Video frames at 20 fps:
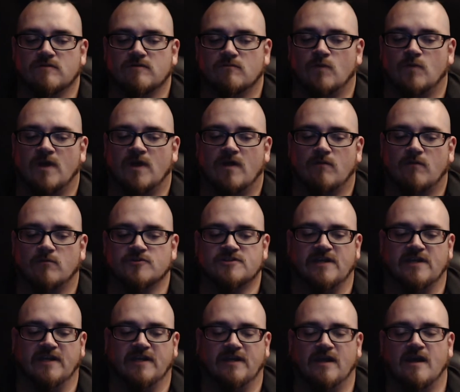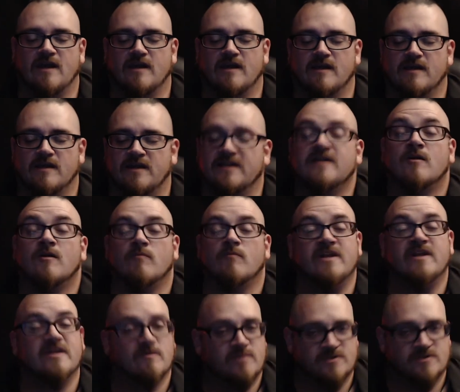
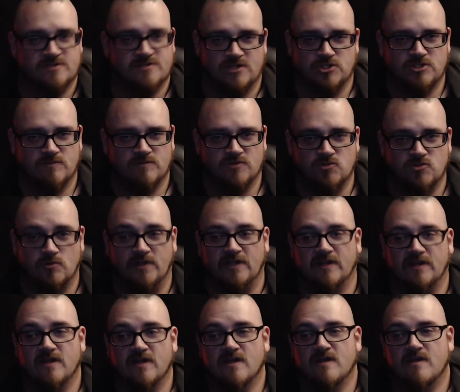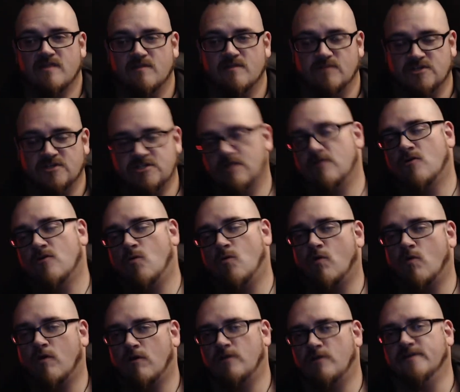intermediate position between the material
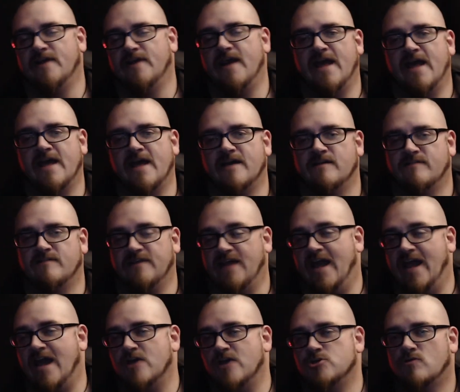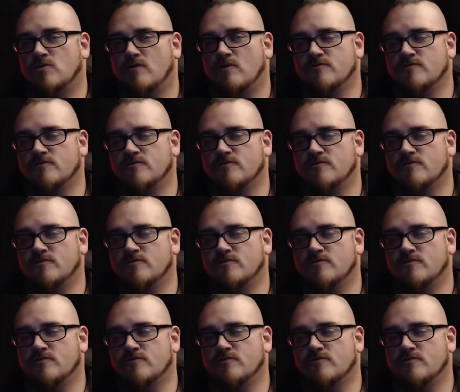world and the astral,